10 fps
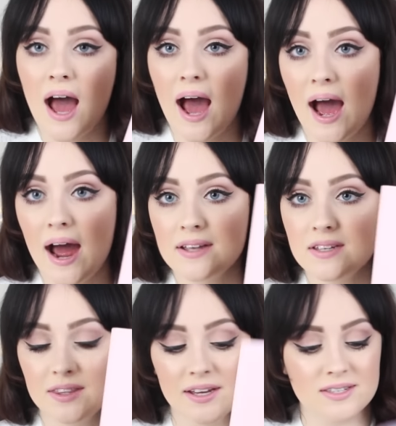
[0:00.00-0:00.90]
and
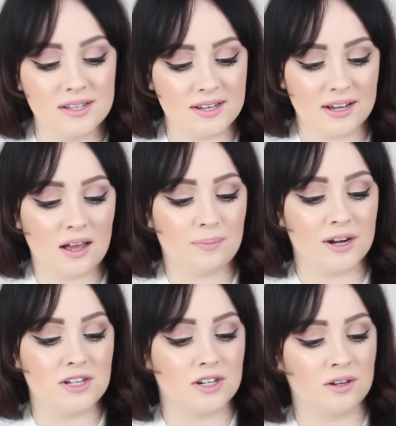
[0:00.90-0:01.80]
this is a
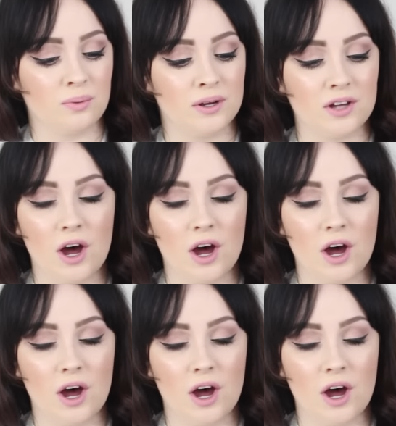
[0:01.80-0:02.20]
collaboration with